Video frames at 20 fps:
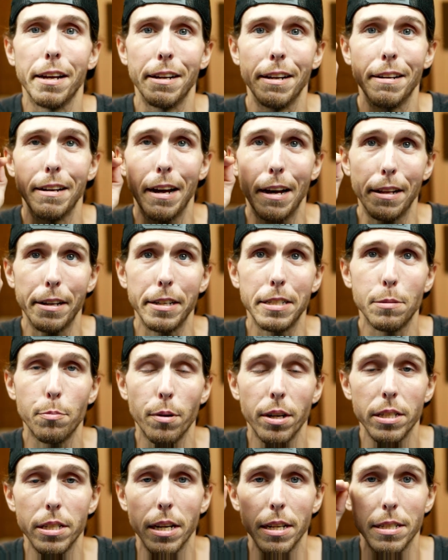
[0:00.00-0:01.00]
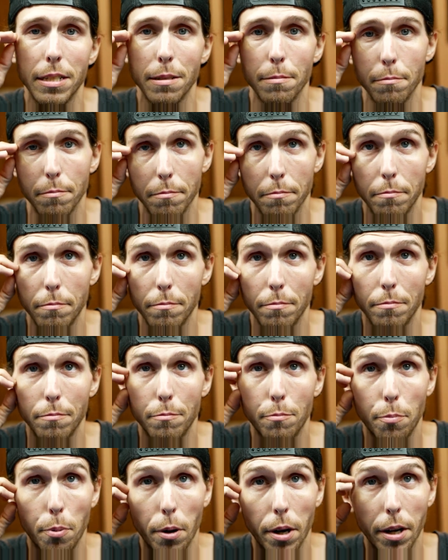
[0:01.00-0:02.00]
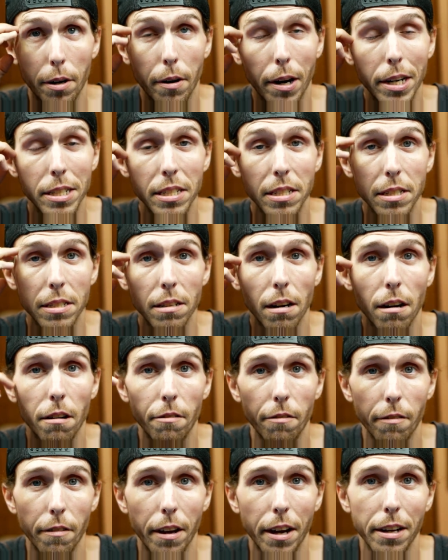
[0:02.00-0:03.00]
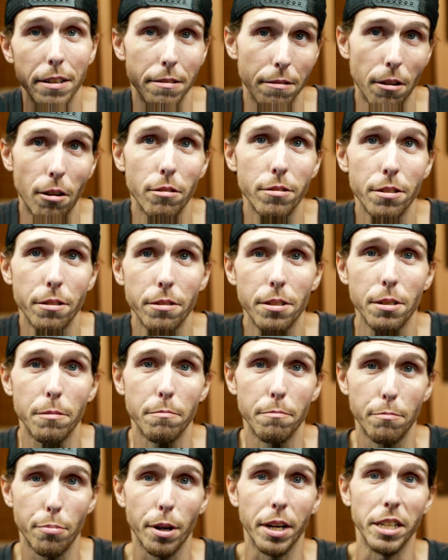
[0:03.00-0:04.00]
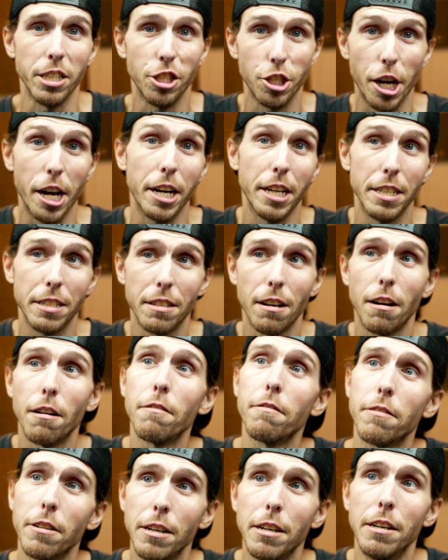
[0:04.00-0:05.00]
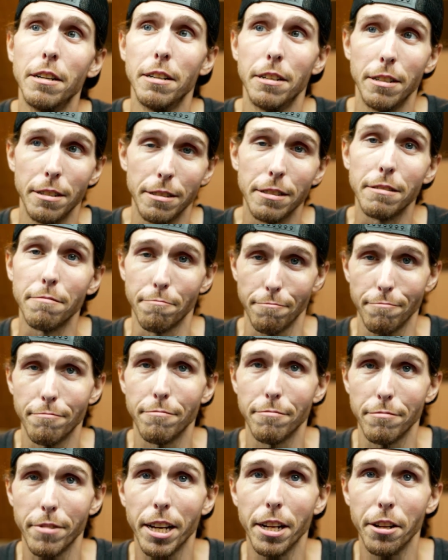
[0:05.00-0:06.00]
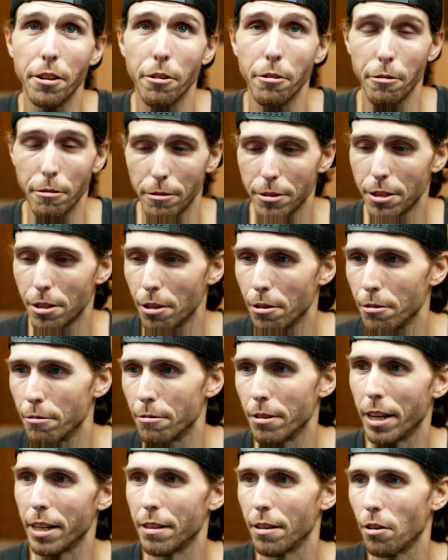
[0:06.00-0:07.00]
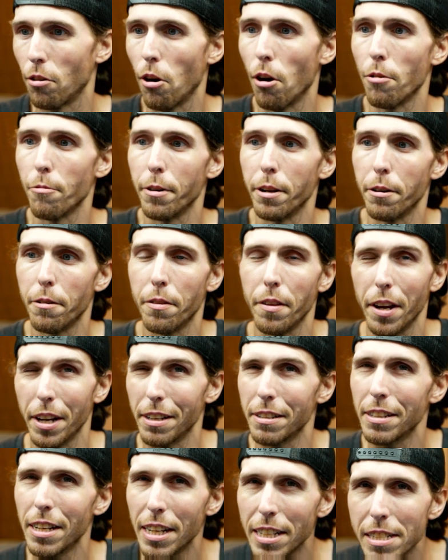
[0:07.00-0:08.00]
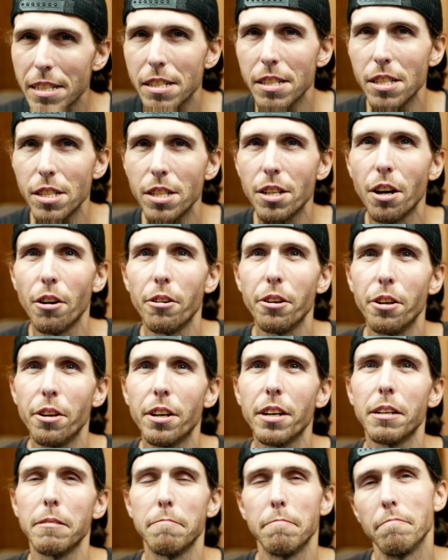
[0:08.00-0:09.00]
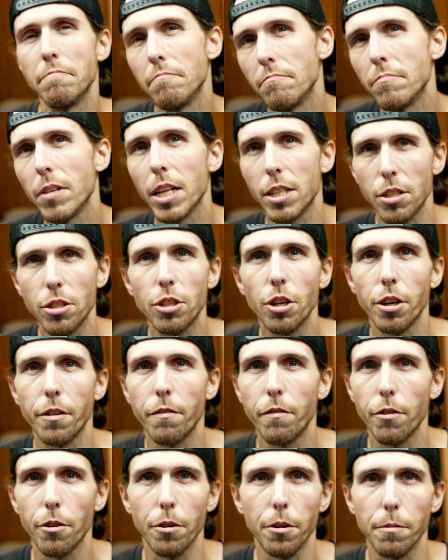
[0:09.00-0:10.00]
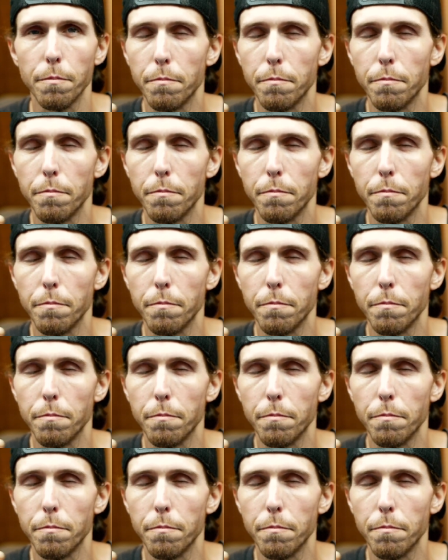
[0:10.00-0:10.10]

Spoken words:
AliExpress has some pretty crazy stuff and also some pretty shady stuff, they do. So like the card reader thing, you know, that's good for